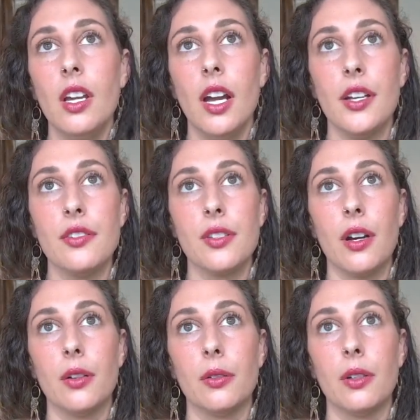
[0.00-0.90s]
And
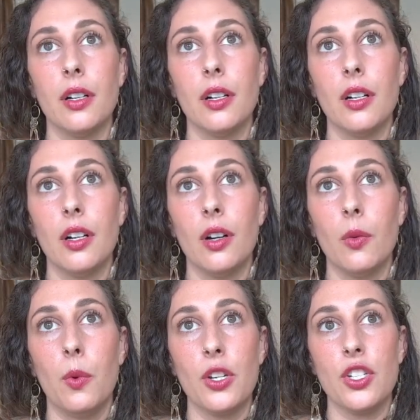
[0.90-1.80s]
so
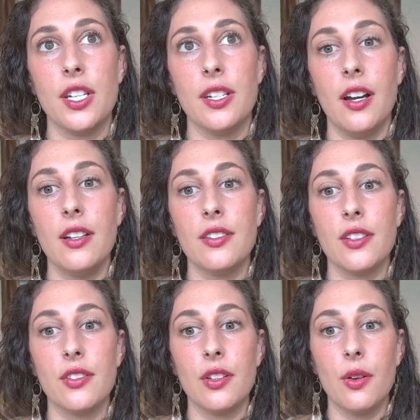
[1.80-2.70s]
what she does is,